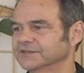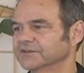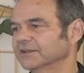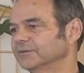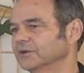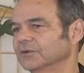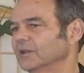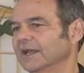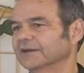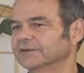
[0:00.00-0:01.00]
It's really what
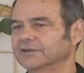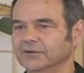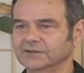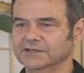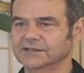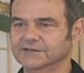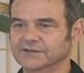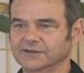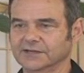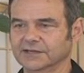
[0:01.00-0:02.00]
all Eckhart Tolle is
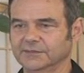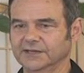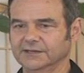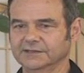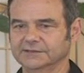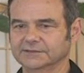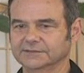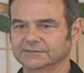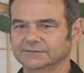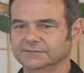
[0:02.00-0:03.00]
talking about.
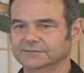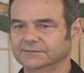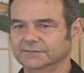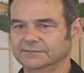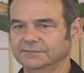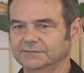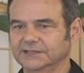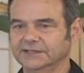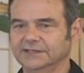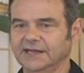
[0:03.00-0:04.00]

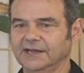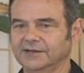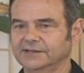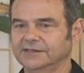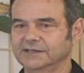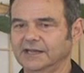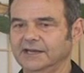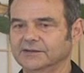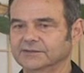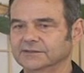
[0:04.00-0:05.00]
Being now, in the
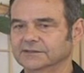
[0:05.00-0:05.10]
now.